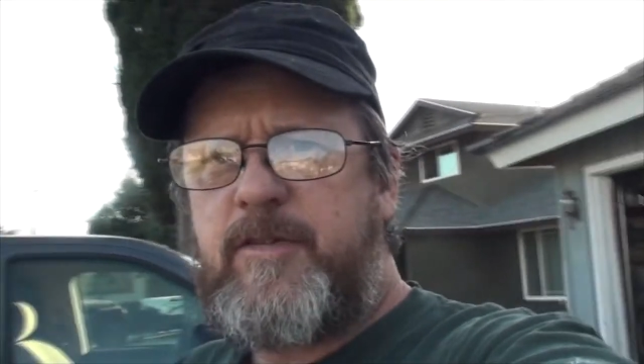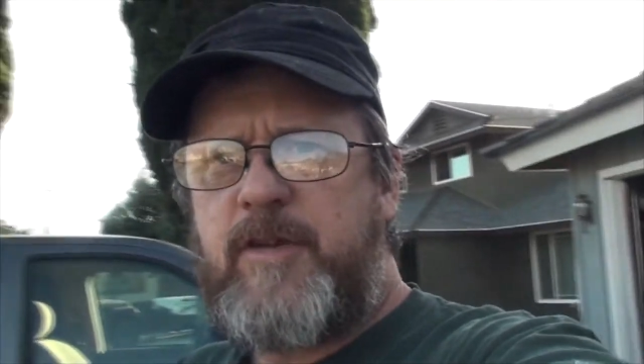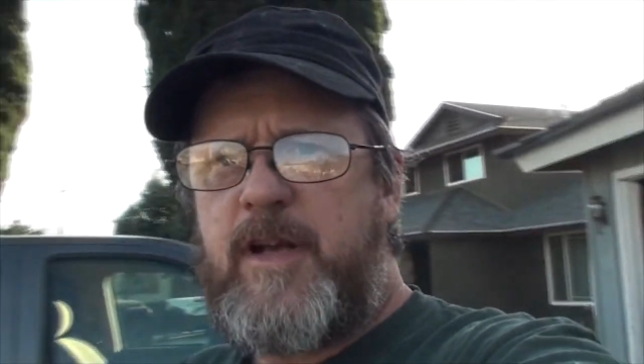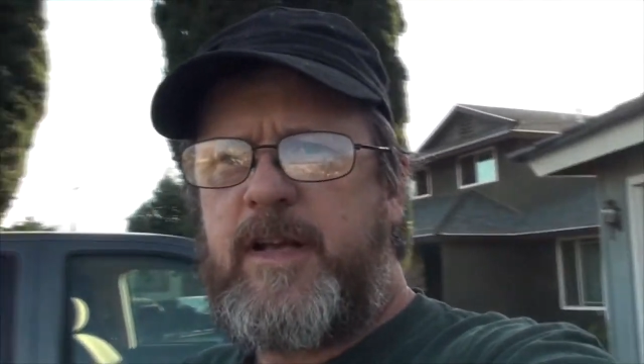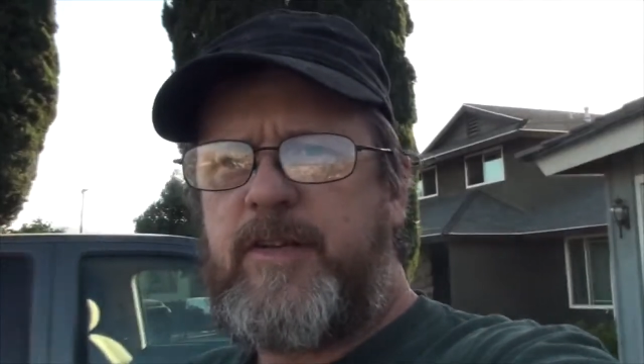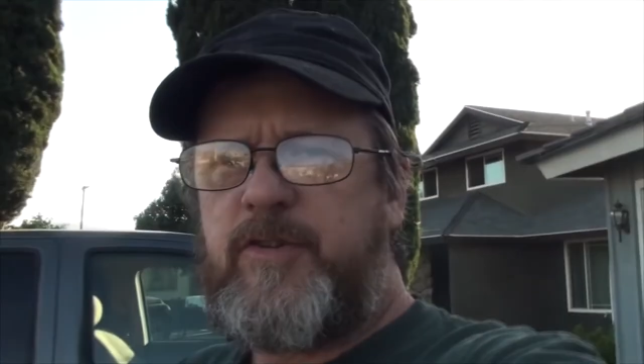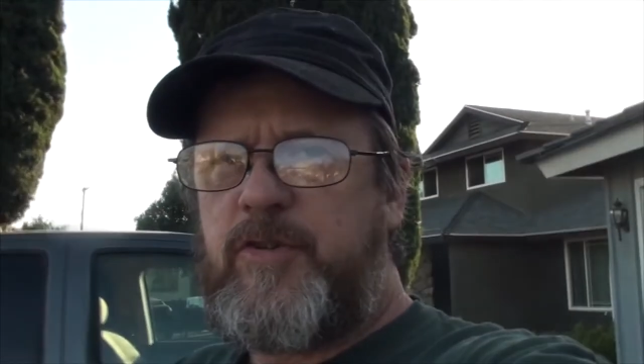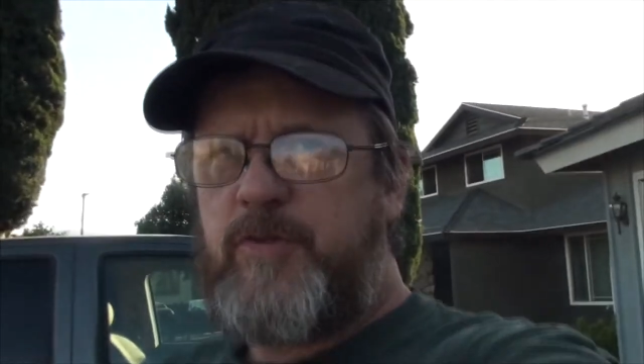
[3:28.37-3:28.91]

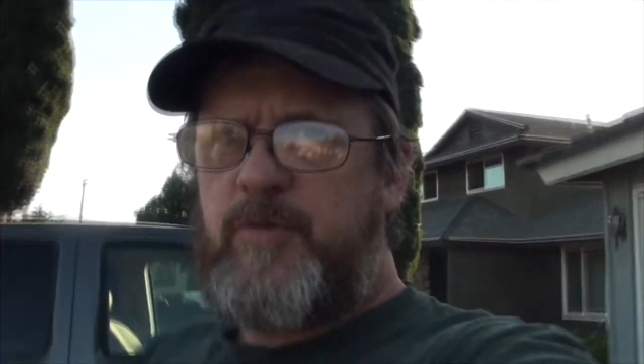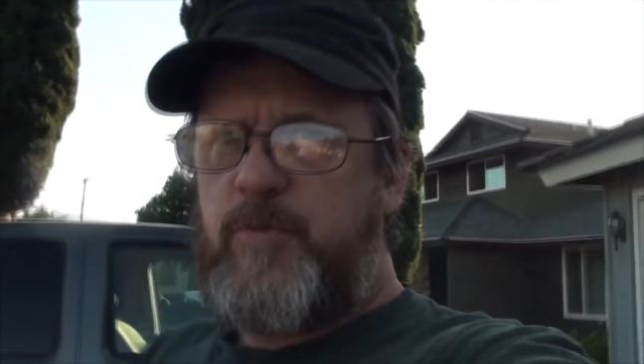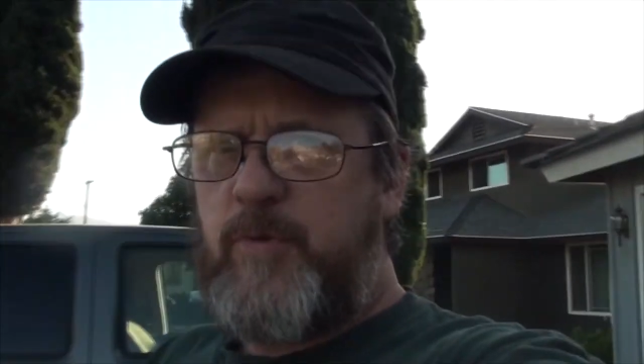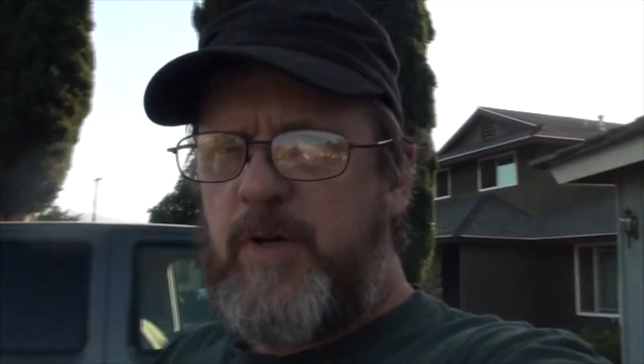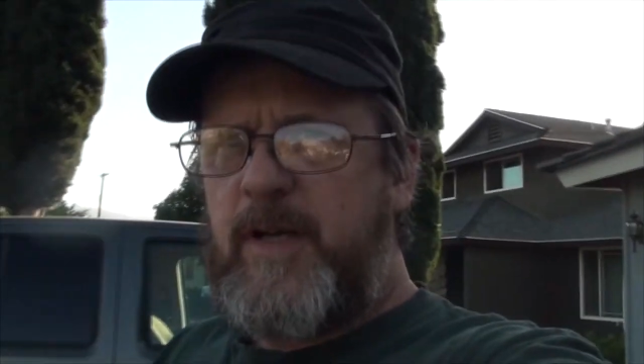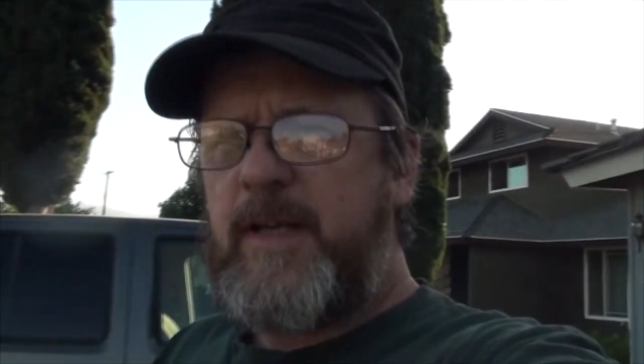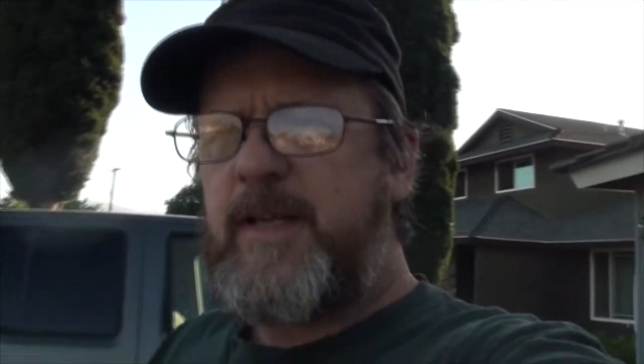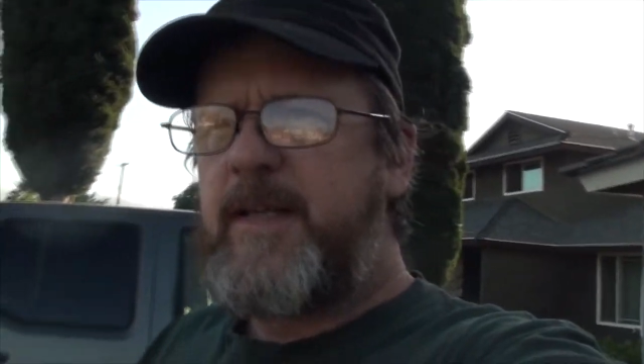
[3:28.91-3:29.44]
trying to
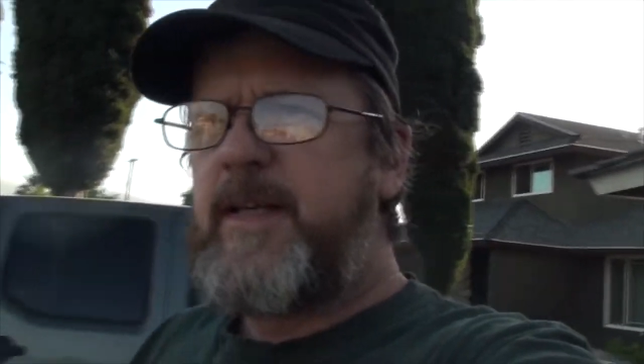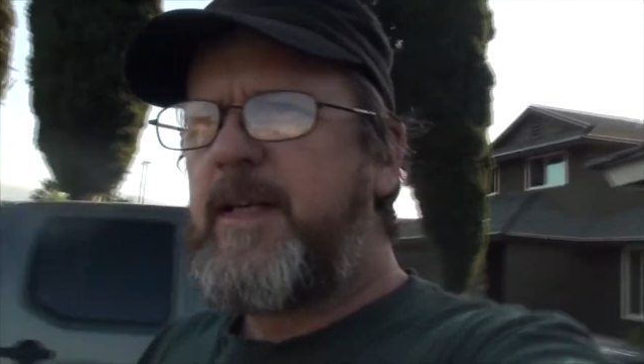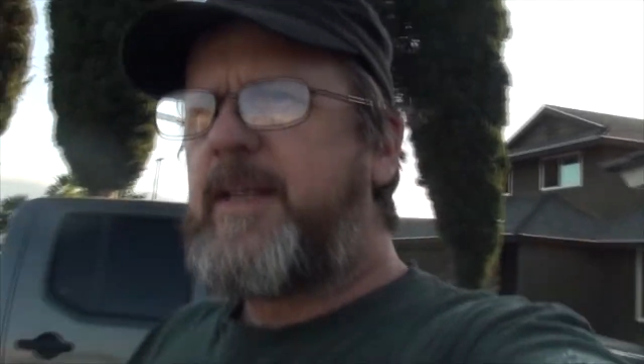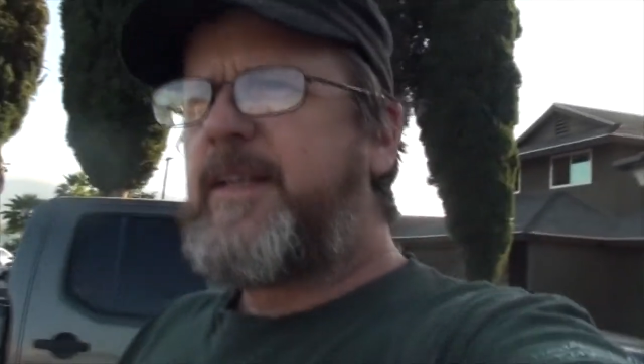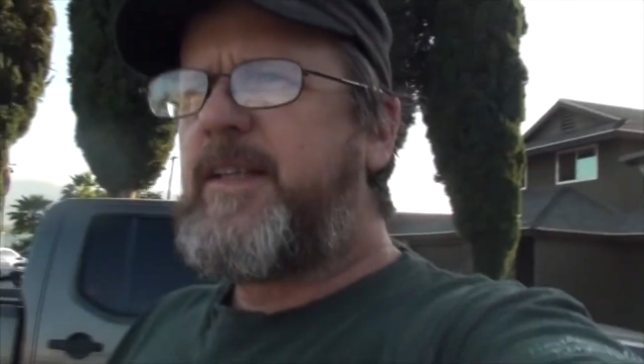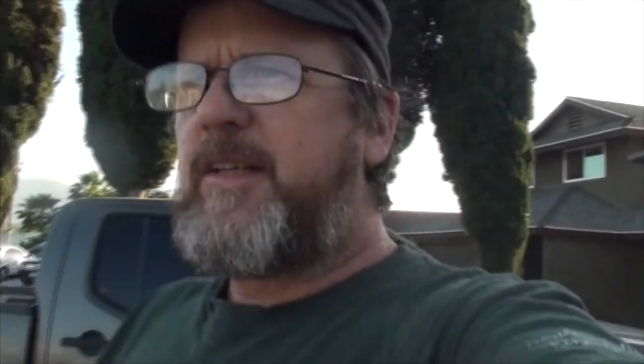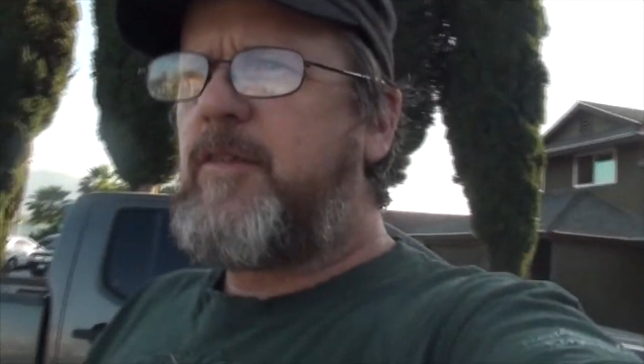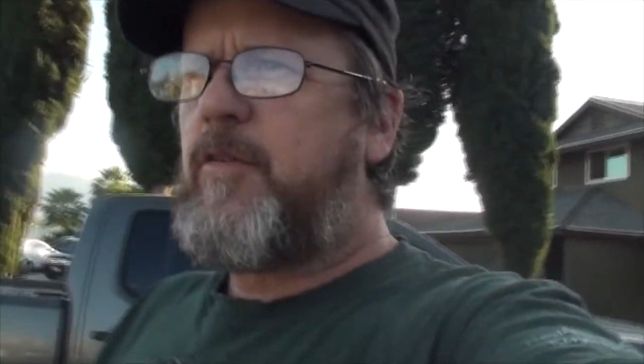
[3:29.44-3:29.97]
uh,
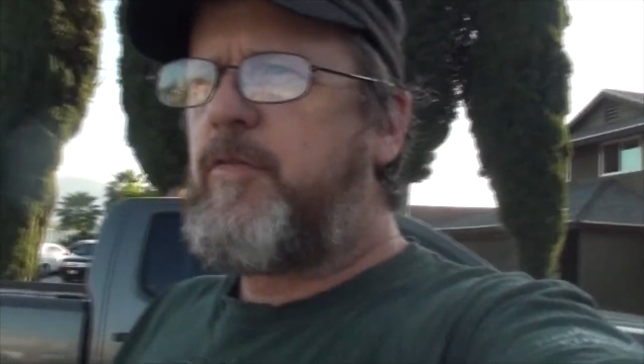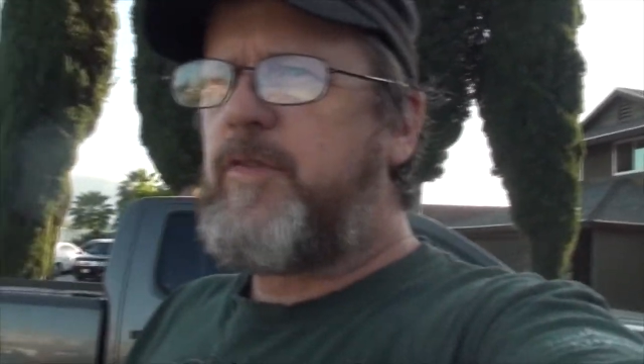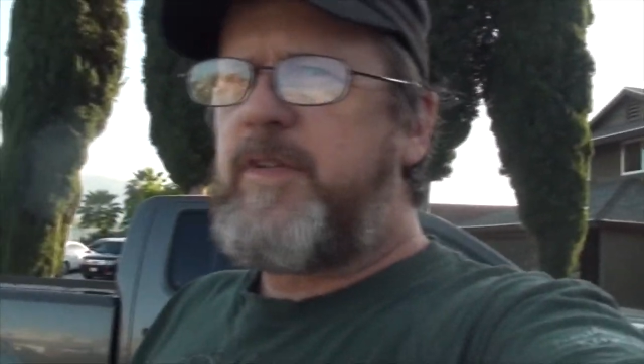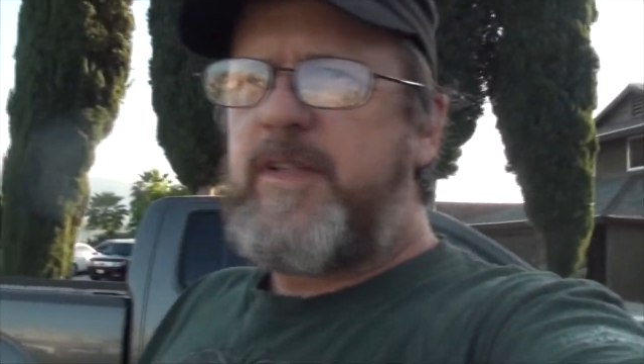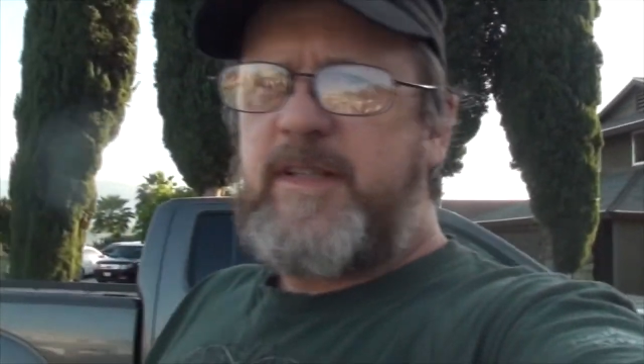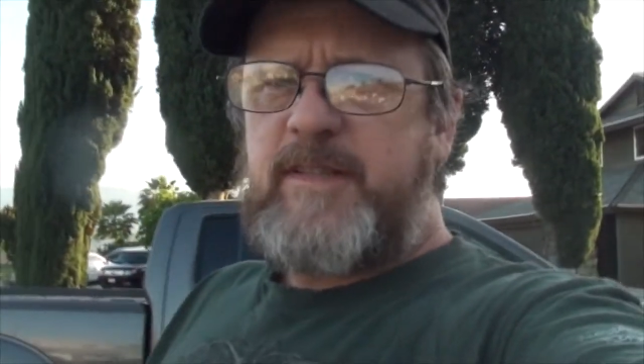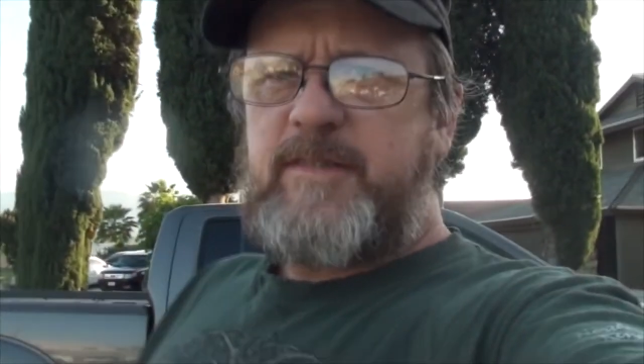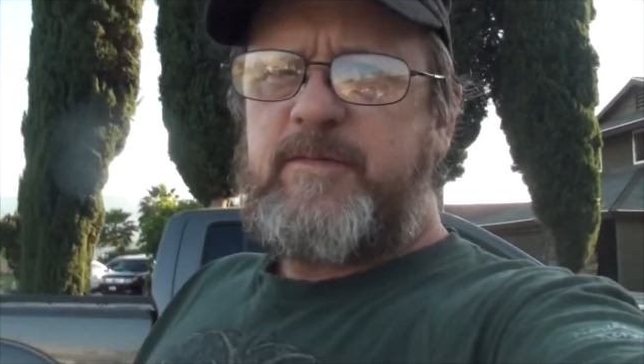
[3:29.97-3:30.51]
get over
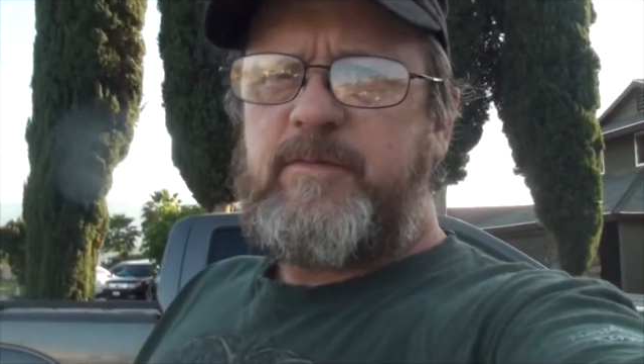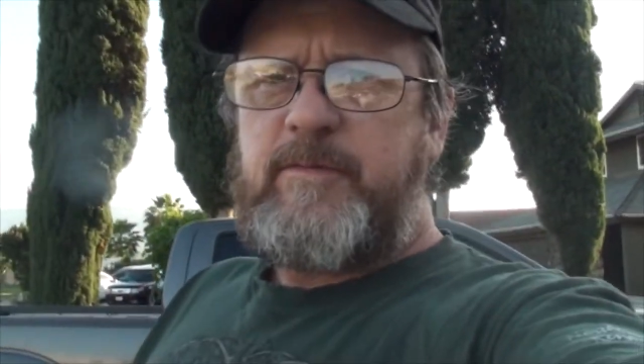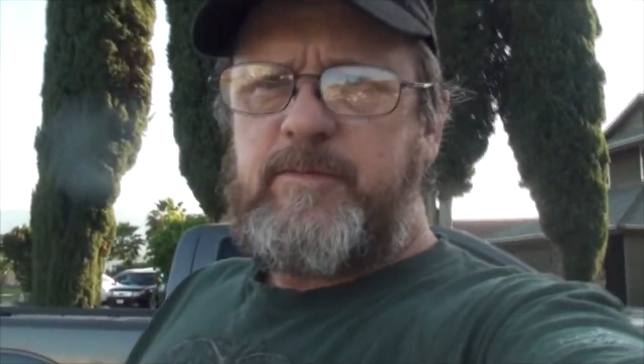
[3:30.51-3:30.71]
this